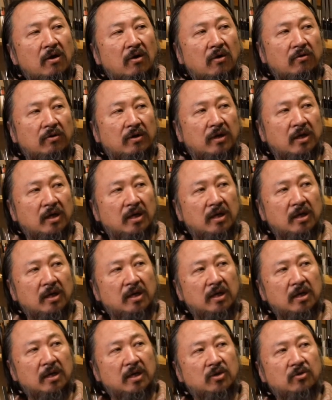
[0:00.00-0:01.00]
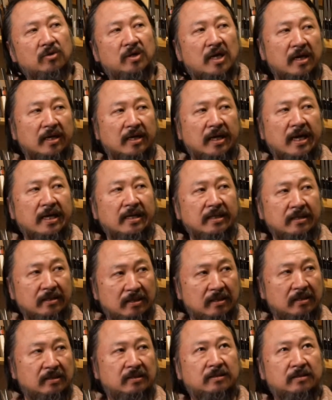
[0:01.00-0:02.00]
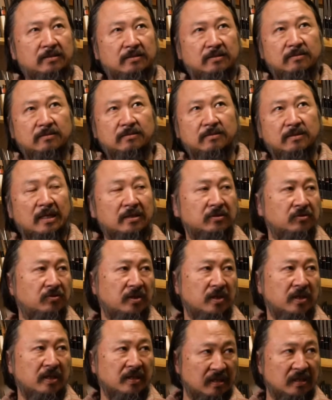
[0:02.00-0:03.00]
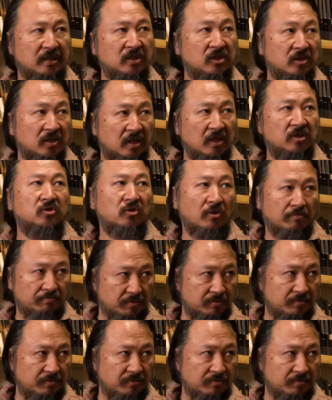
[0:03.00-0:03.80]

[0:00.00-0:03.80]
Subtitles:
only you can get in this country, this shop.